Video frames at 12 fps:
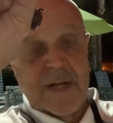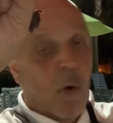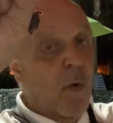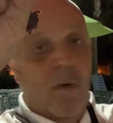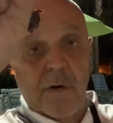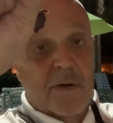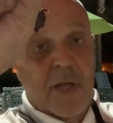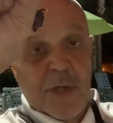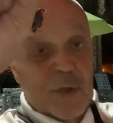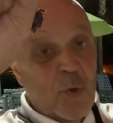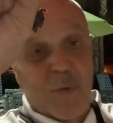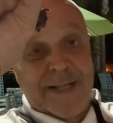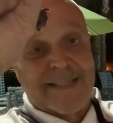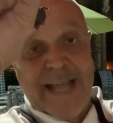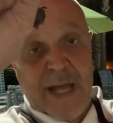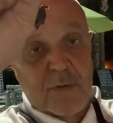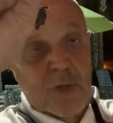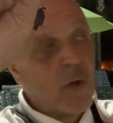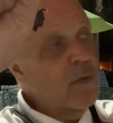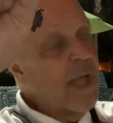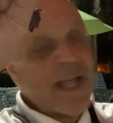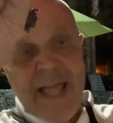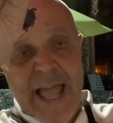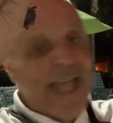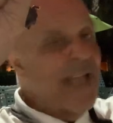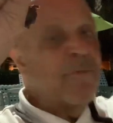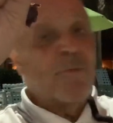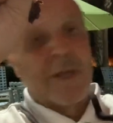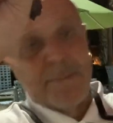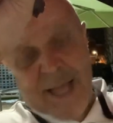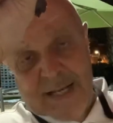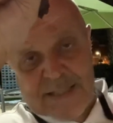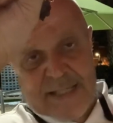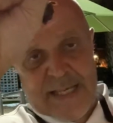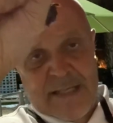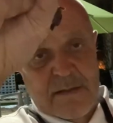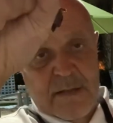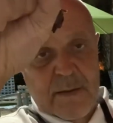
or you can download every magazine